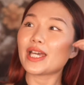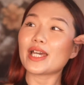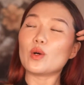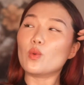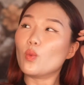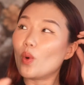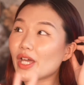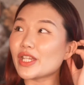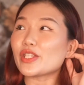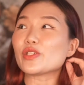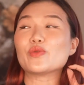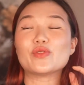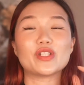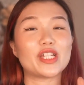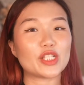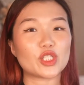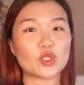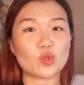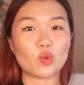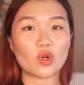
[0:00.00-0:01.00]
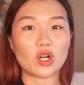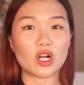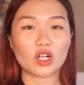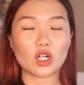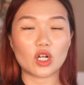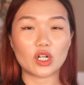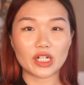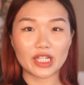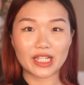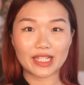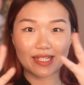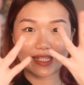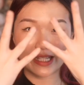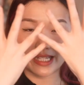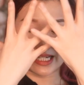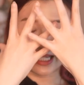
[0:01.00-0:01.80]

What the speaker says: What you need to work on is the